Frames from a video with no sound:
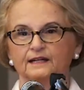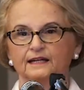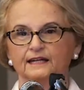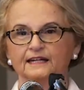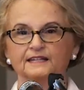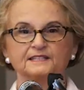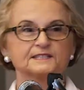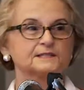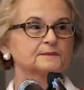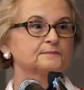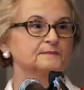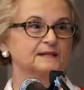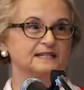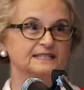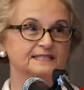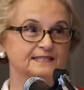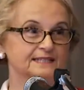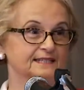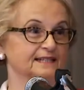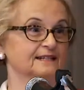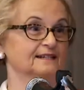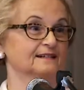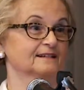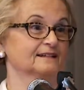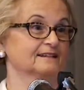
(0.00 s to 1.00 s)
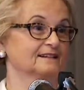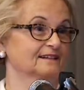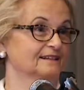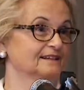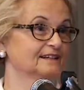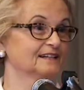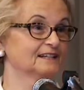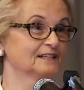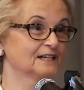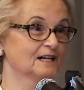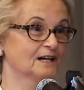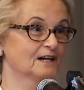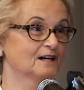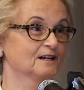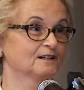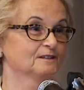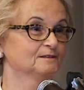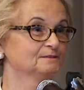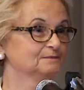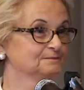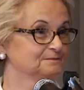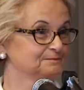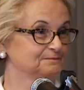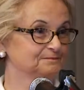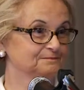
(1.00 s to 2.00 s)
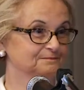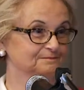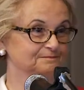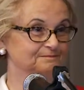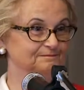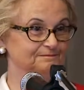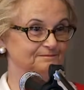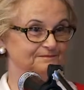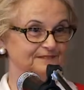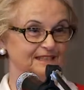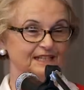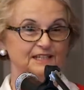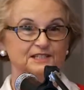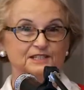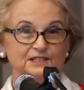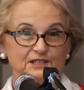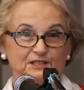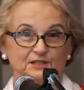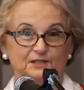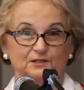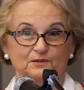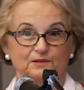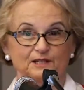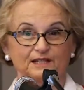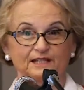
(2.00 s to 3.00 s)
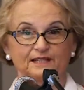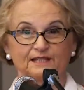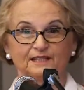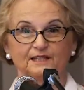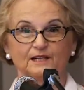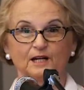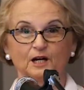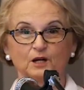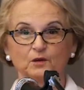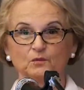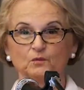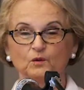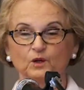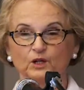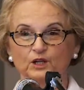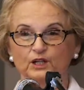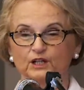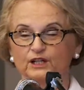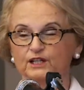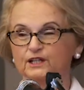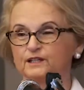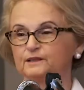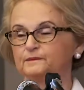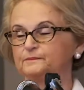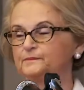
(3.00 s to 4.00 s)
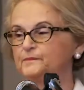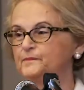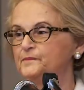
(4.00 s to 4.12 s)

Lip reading: It's missing in our industry, in our work.